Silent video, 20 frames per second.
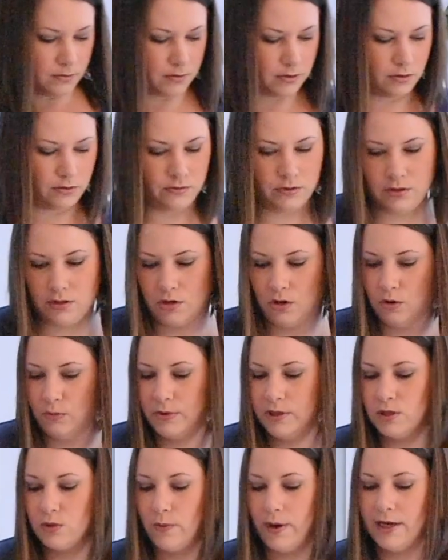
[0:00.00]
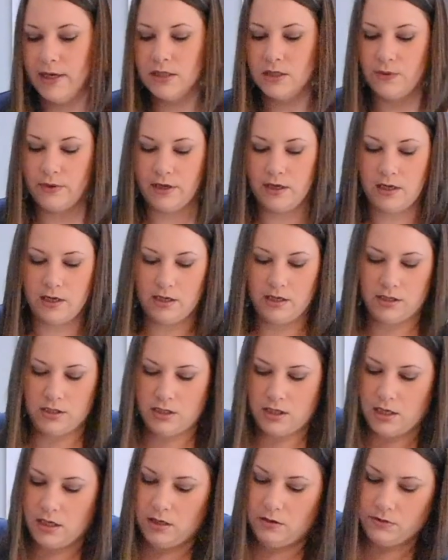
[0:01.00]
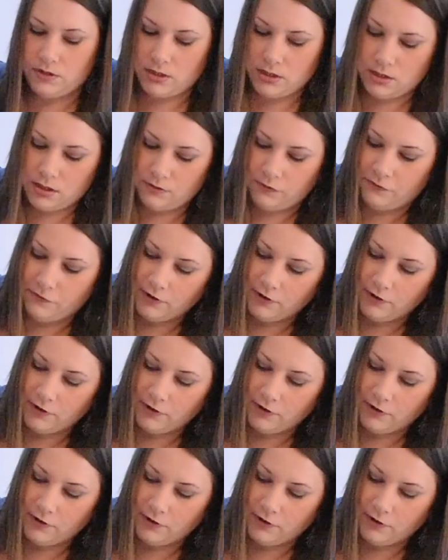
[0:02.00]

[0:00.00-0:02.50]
Those scobies away, so I'm gonna continue to just